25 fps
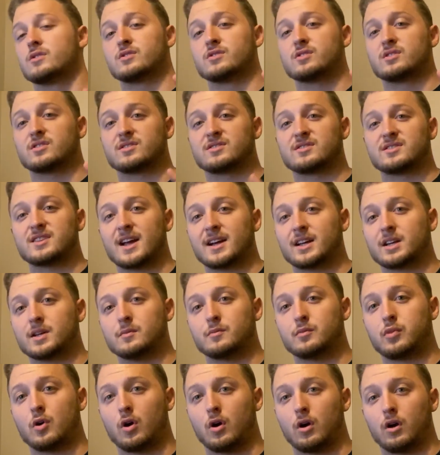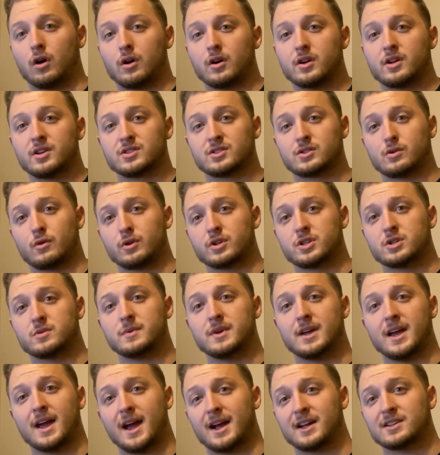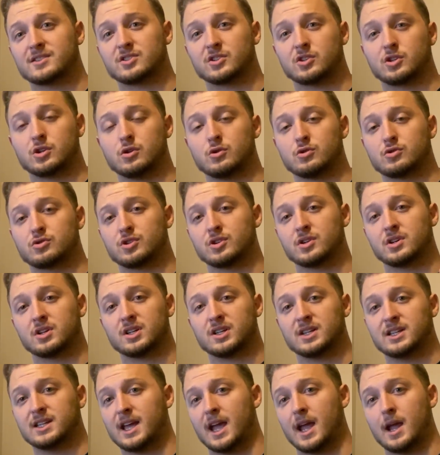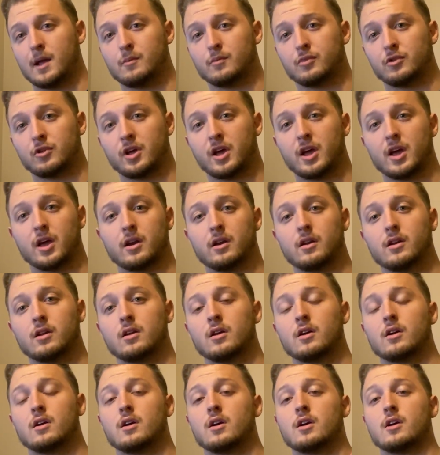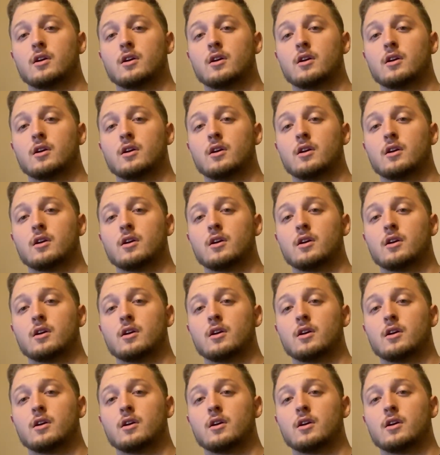The second part is going to be execution, game plan.